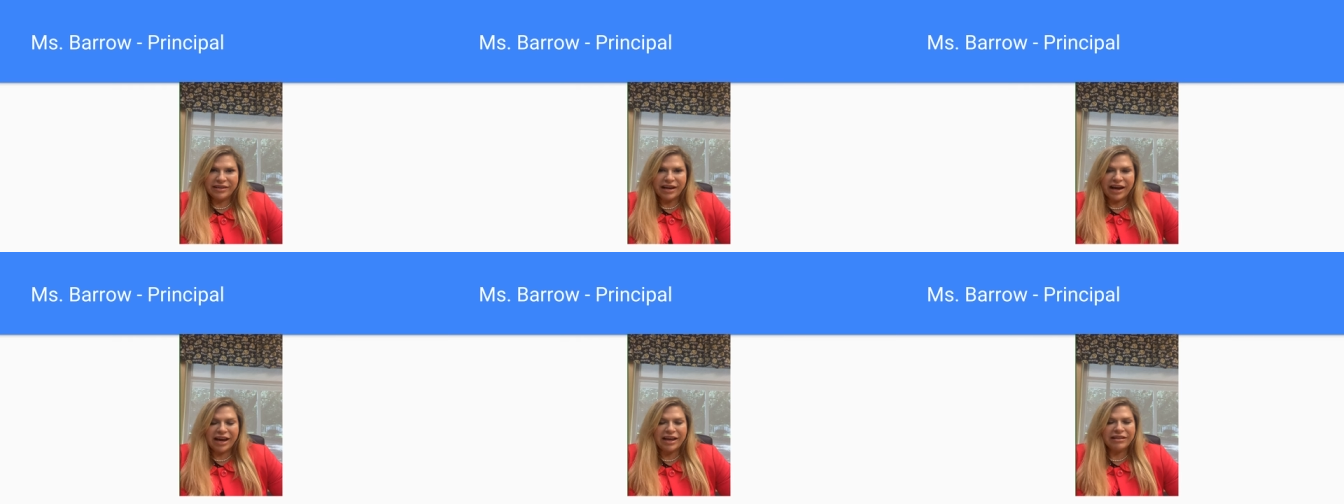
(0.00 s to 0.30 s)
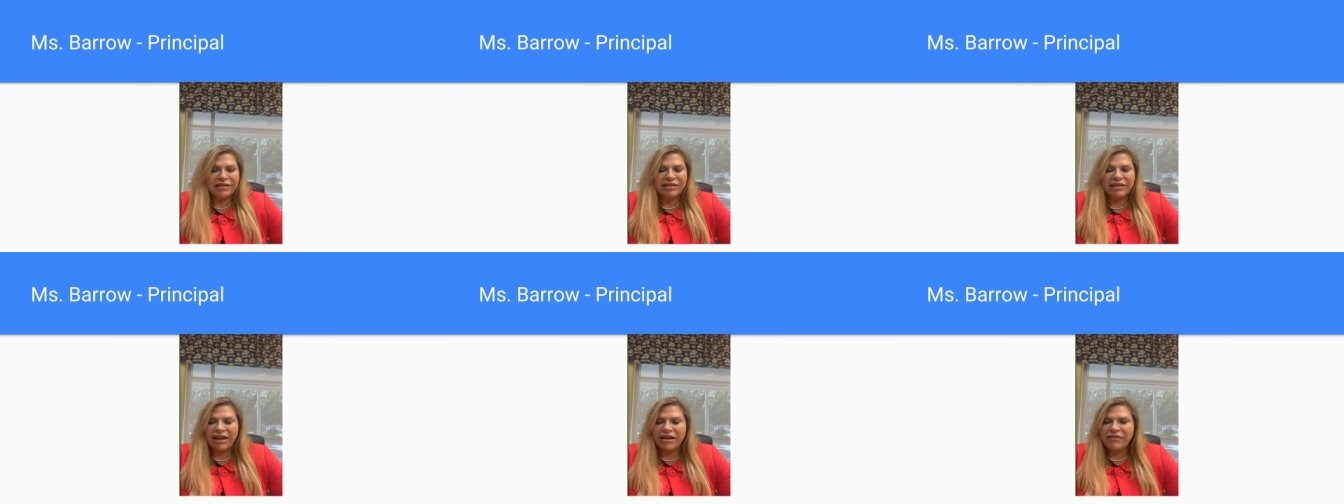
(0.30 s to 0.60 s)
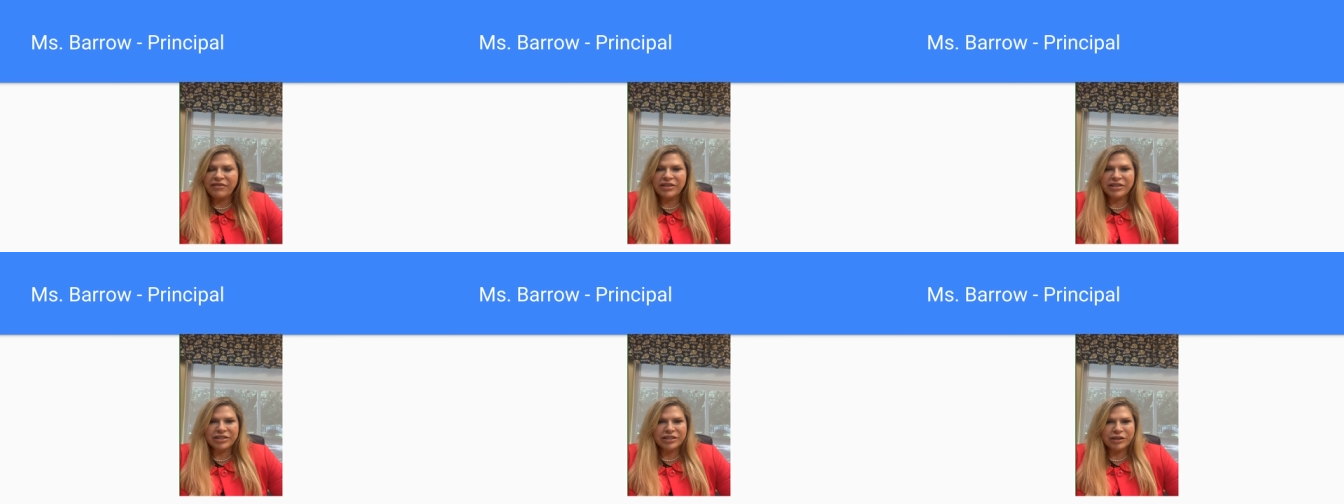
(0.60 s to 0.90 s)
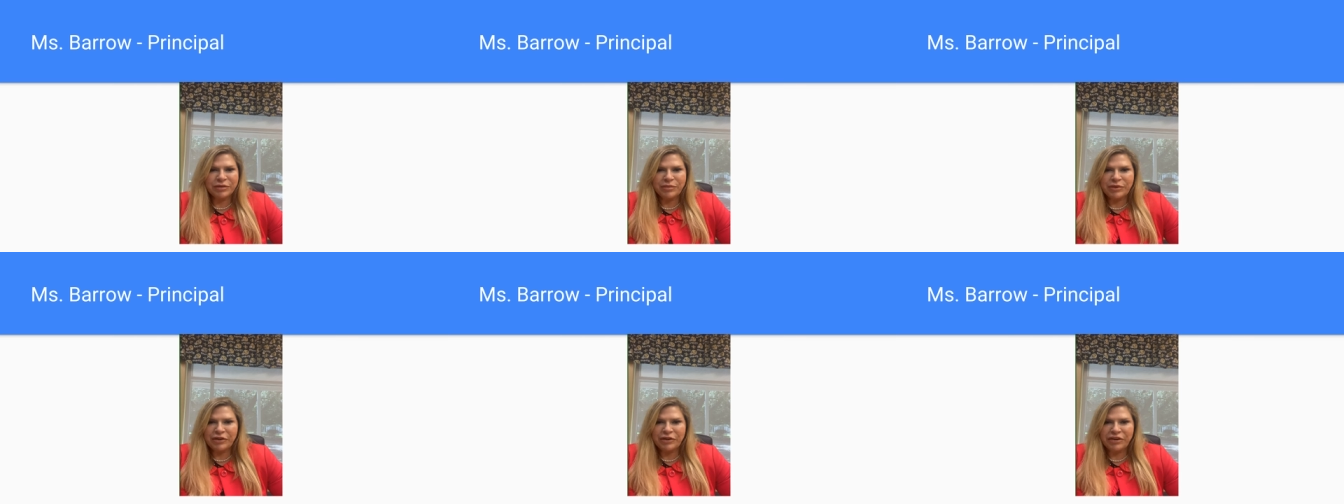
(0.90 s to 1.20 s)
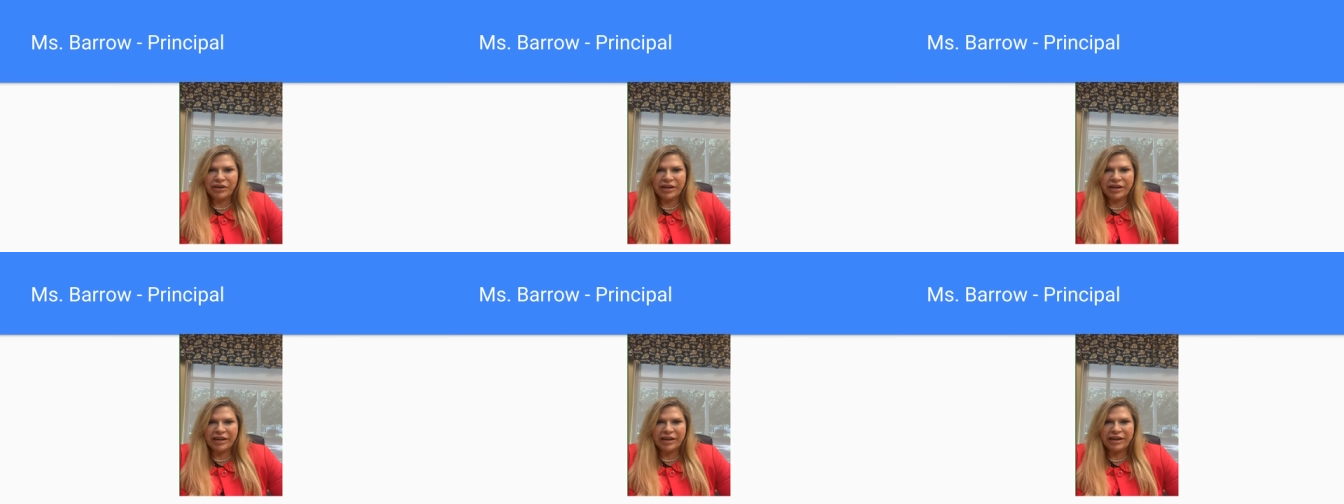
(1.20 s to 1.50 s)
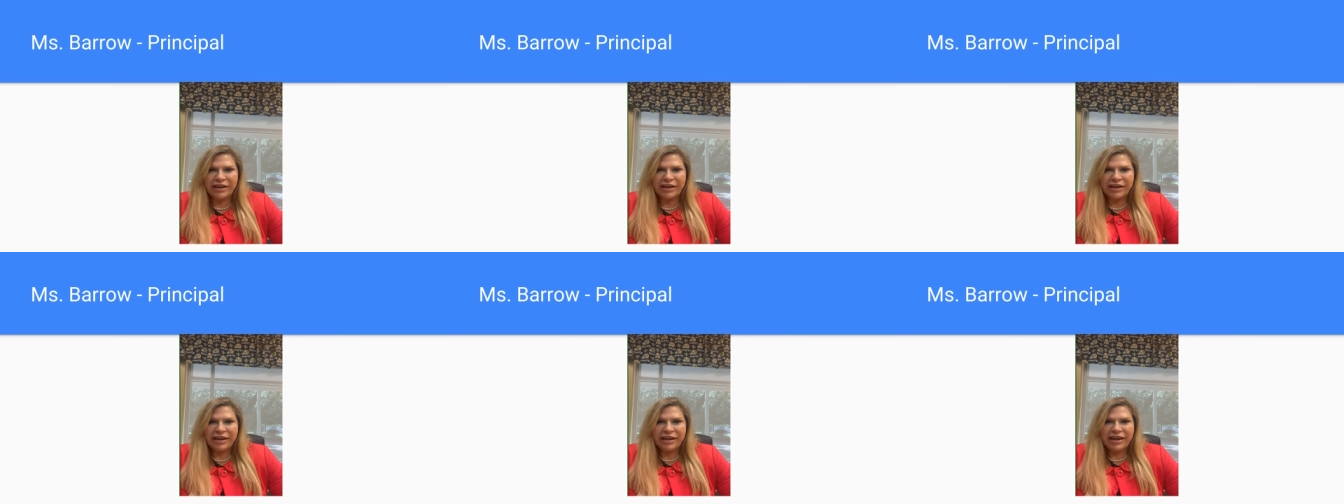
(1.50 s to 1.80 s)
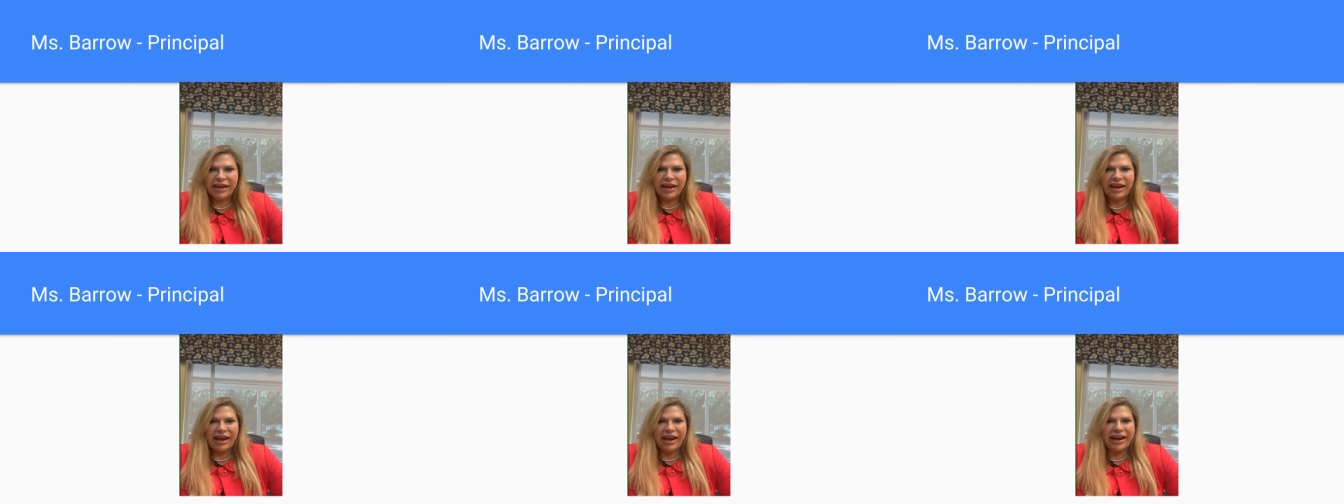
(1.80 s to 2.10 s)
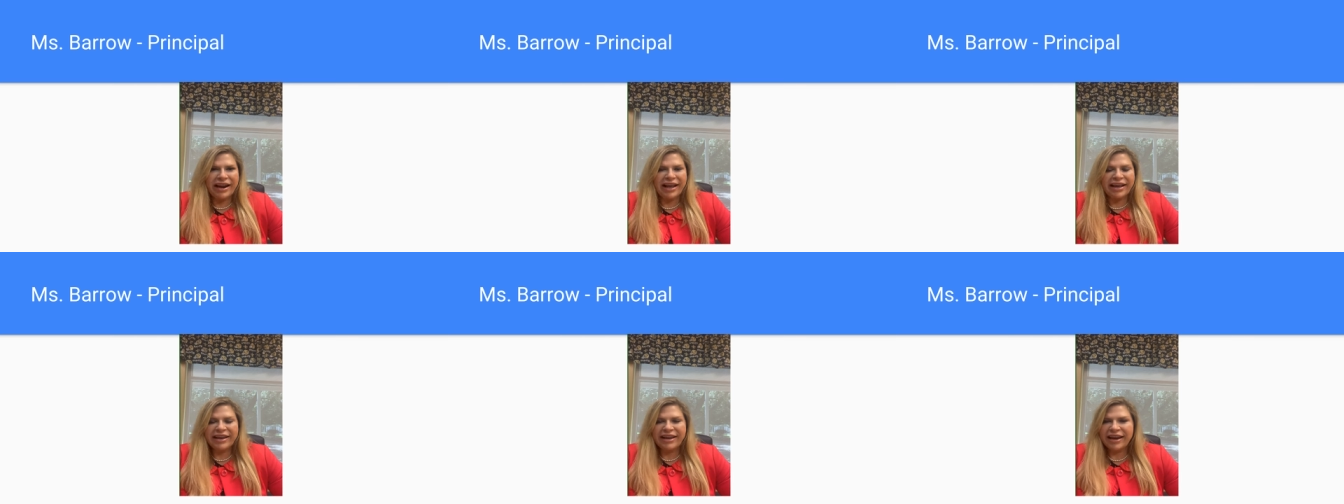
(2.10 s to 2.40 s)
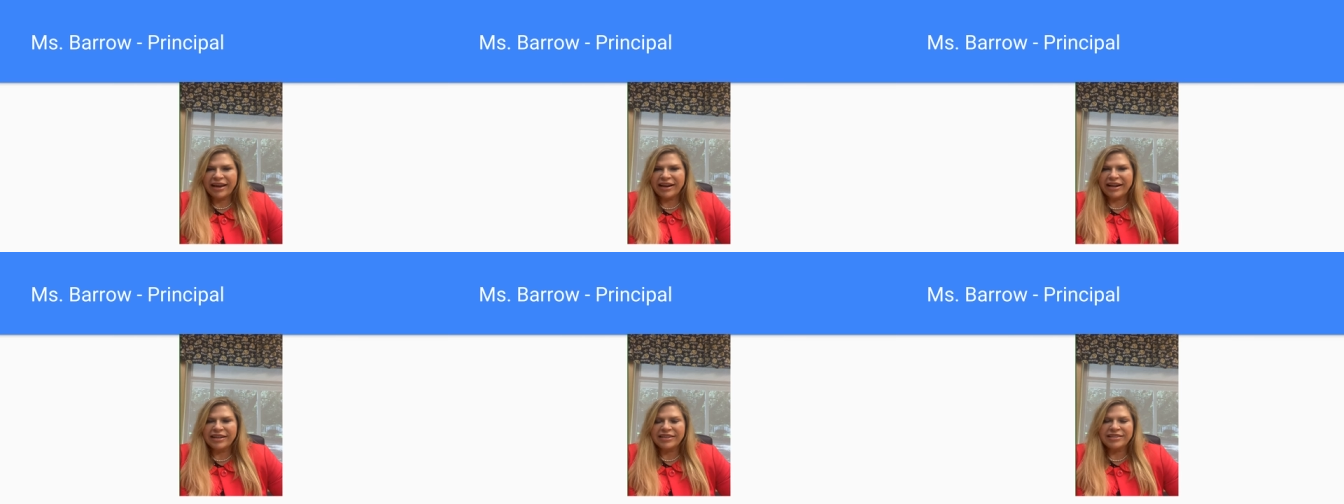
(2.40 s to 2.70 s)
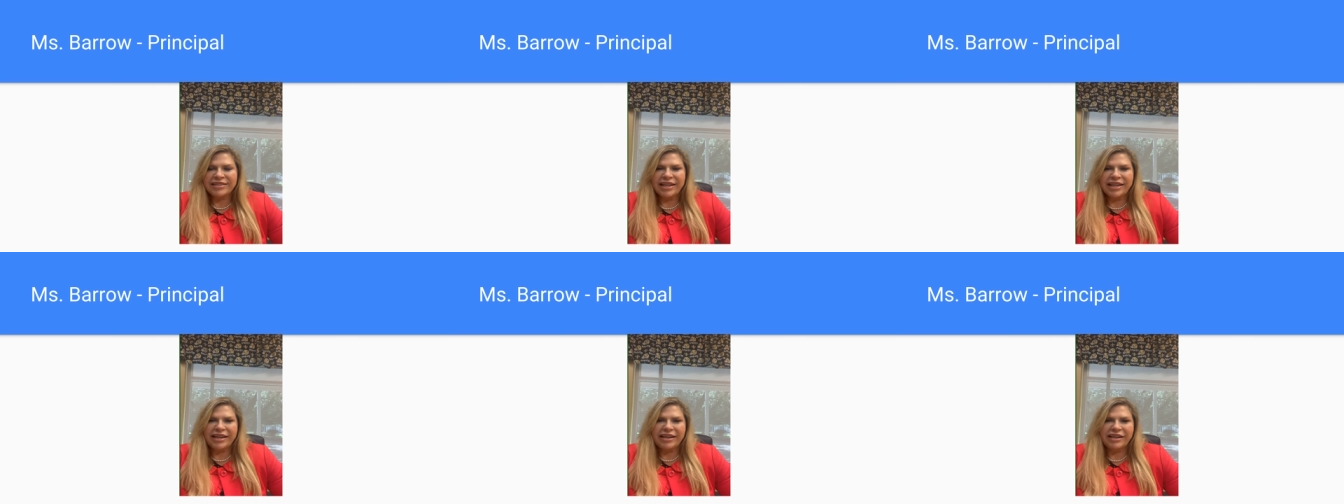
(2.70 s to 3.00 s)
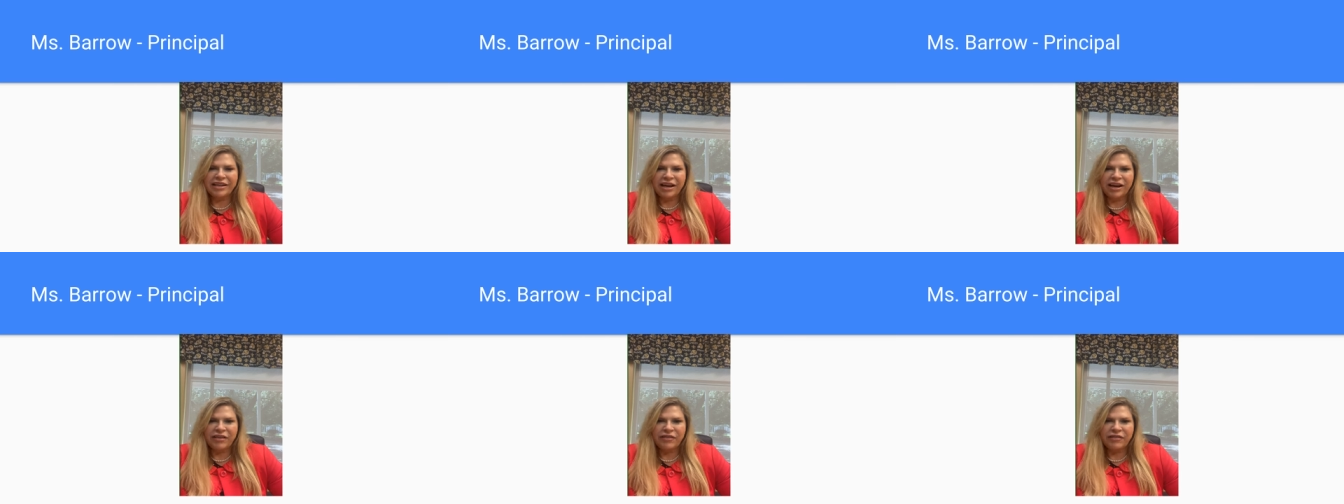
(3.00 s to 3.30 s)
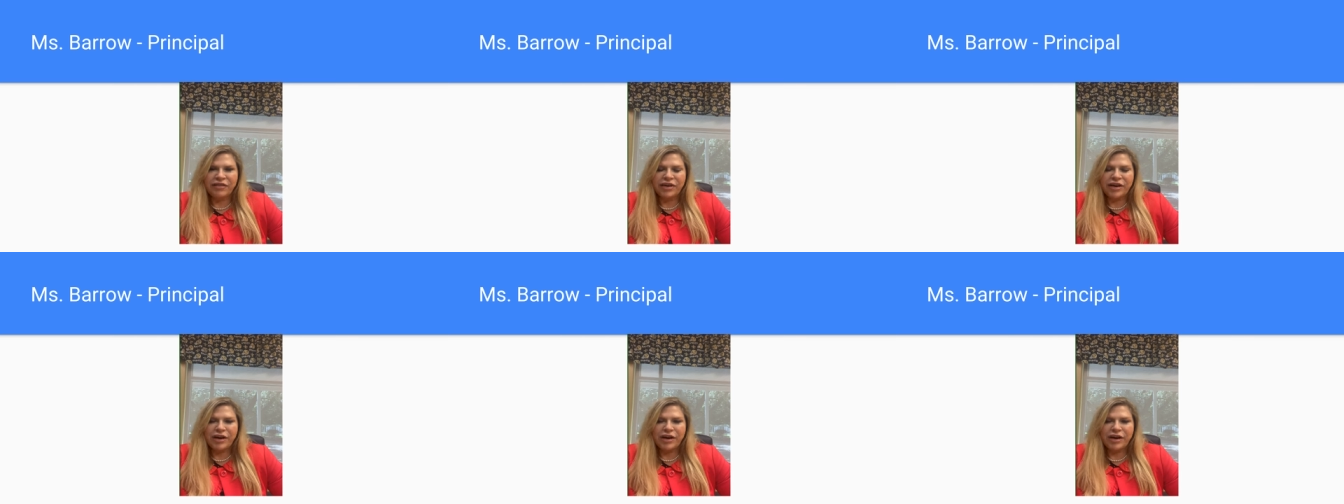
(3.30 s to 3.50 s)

I love this community and I cannot say enough